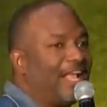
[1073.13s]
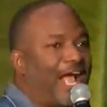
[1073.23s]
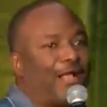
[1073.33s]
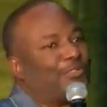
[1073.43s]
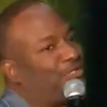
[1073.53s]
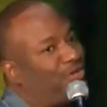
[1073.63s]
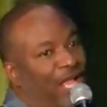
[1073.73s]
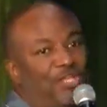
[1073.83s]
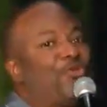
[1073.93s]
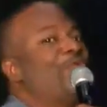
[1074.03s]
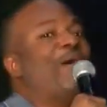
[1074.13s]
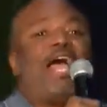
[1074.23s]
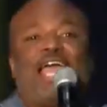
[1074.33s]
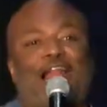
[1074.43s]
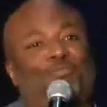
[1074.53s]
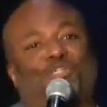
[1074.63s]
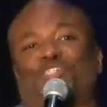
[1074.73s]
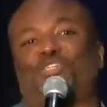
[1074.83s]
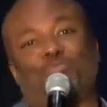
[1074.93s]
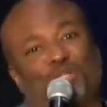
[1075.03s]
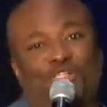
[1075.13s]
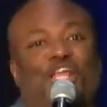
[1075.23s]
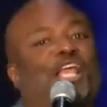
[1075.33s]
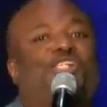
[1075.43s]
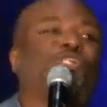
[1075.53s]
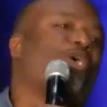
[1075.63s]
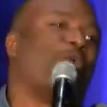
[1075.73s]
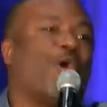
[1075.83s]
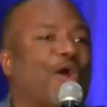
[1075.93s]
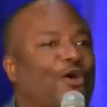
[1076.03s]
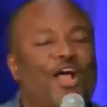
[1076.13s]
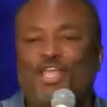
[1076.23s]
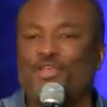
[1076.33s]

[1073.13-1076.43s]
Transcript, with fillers: I'm just trying. You the man. I'm just. I'm just. It's your world.